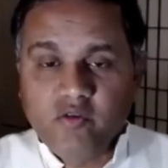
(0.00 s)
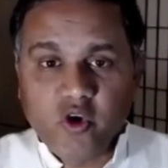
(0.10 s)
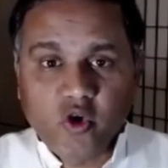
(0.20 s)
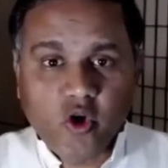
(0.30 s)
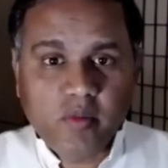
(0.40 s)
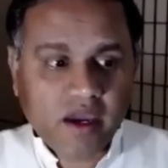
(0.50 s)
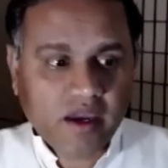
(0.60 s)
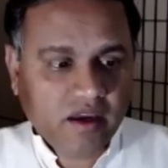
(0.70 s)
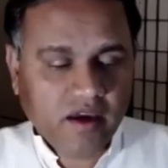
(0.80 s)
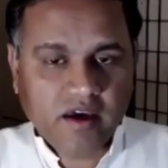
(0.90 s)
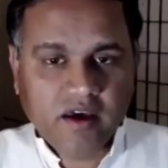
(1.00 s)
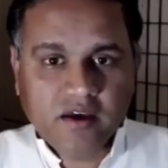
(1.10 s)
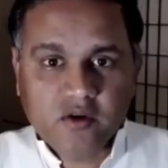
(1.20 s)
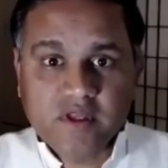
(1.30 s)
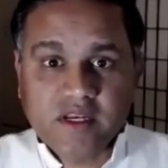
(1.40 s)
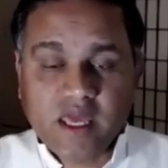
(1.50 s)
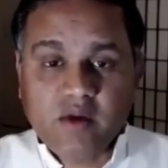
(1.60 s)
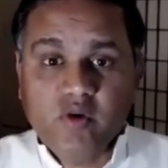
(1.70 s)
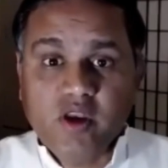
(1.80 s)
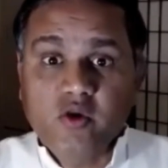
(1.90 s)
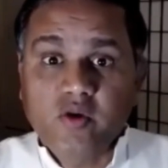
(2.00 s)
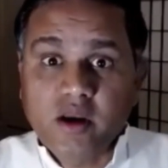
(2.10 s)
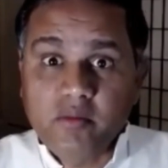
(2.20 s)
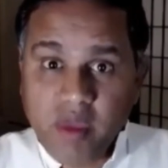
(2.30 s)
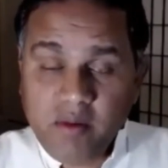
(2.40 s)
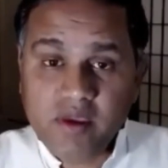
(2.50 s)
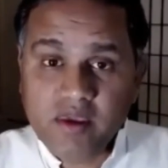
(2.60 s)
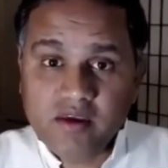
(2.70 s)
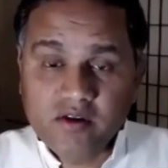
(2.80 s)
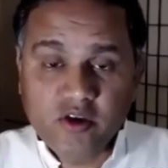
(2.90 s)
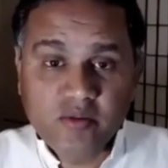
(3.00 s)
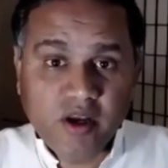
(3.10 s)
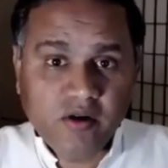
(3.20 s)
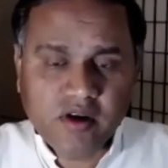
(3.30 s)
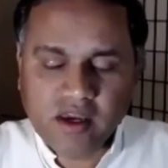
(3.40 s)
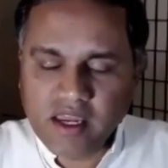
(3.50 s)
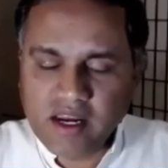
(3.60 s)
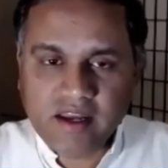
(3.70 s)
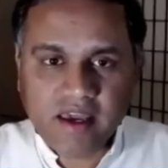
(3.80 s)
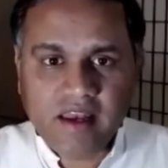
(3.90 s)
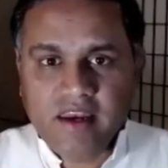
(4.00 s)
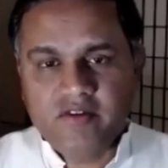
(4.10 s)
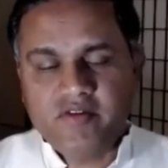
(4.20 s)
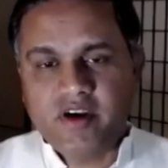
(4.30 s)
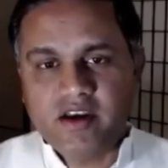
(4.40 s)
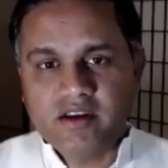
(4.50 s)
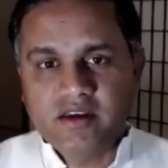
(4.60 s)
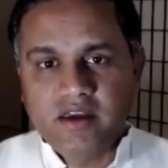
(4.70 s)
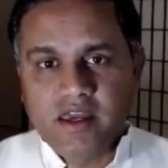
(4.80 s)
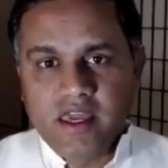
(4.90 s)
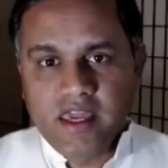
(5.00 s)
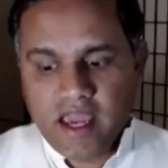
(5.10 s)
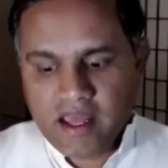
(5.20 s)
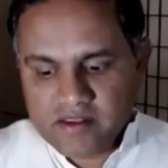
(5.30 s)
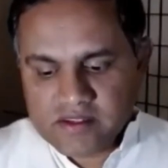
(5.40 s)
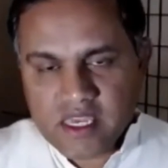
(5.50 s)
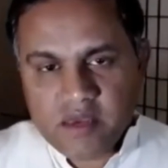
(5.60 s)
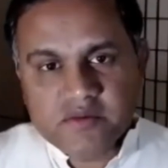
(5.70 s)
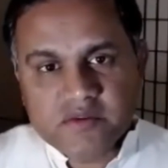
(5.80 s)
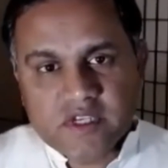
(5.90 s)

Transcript: When you go back to the time when you were a baby, you might look entirely different. And this keeps